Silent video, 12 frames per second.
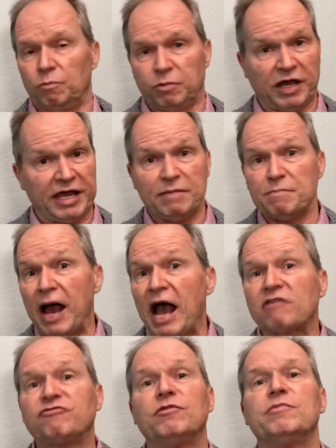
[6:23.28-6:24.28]
came
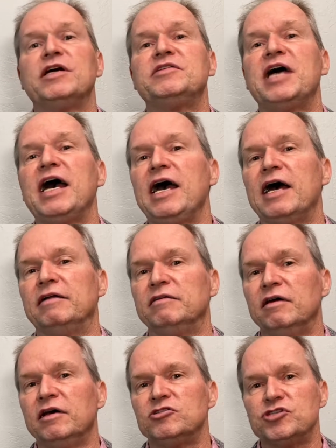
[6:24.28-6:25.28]
back from the dead,
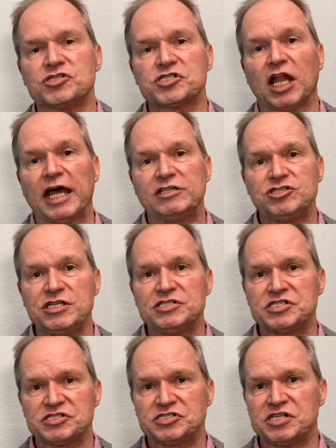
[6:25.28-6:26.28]
just like
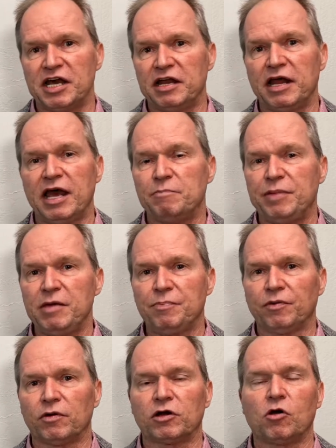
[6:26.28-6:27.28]
Jesus did. And
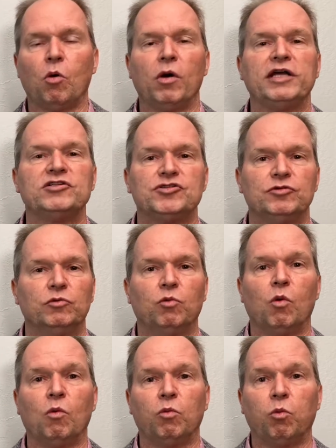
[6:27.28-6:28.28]
people are going
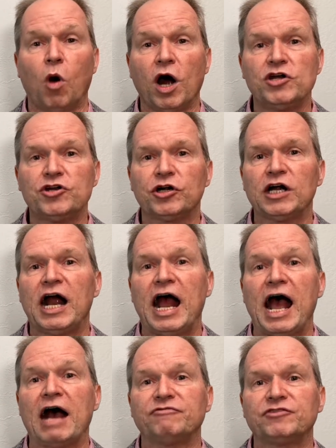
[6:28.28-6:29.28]
to wonder
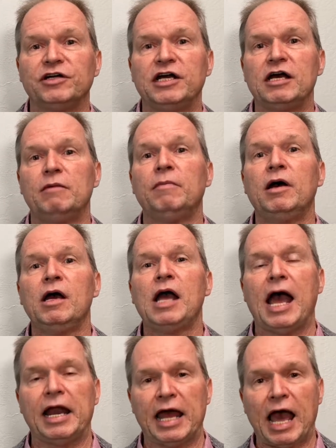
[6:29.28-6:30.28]
after him
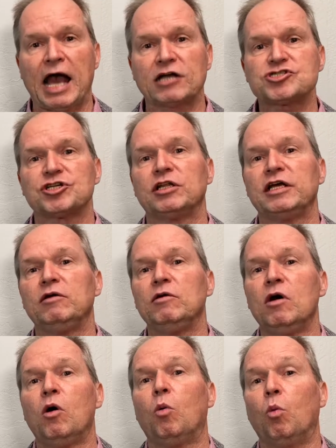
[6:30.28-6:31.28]
and actually
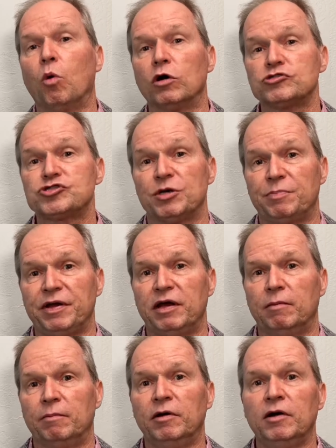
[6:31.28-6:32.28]
worship
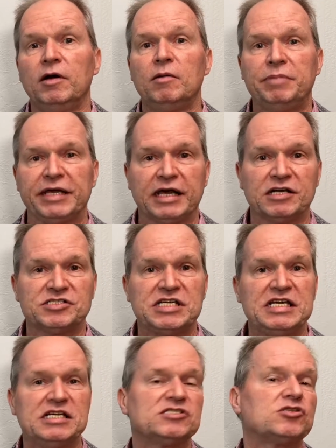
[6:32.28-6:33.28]
him because
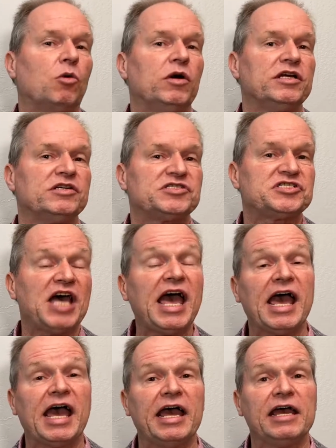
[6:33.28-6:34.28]
he is going to
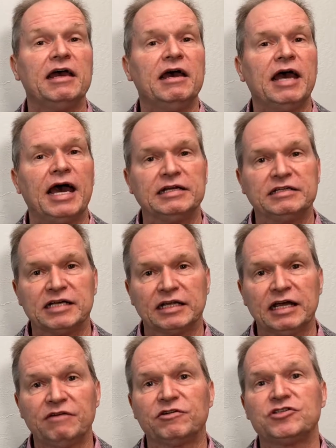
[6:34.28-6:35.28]
say and
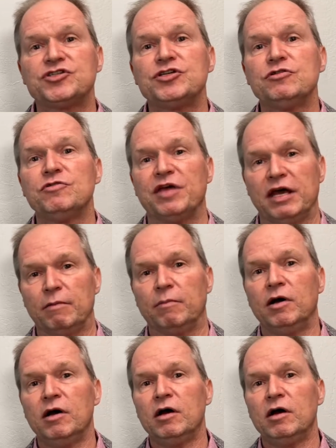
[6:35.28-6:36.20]
deliver to them